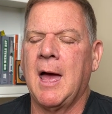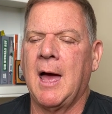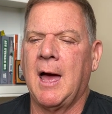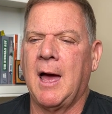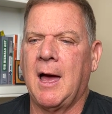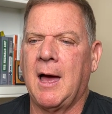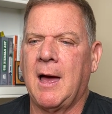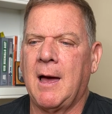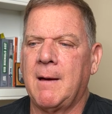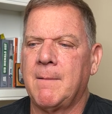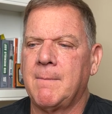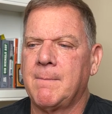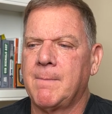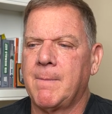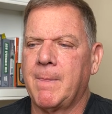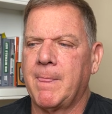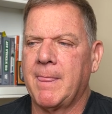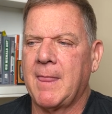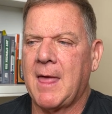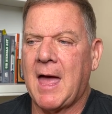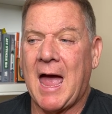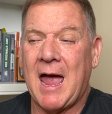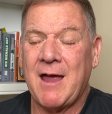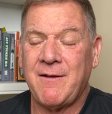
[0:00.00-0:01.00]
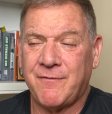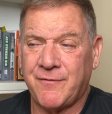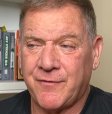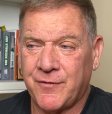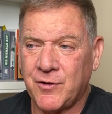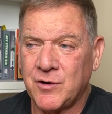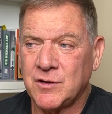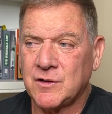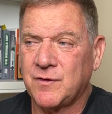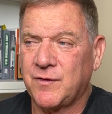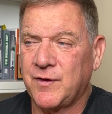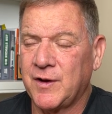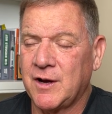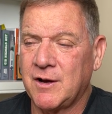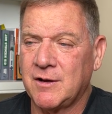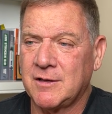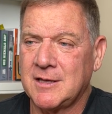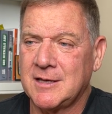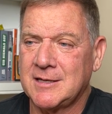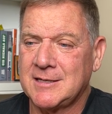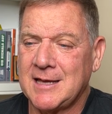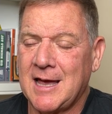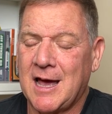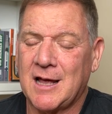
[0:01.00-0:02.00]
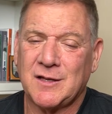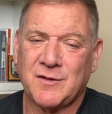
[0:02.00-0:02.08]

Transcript: Um, I first figured this out.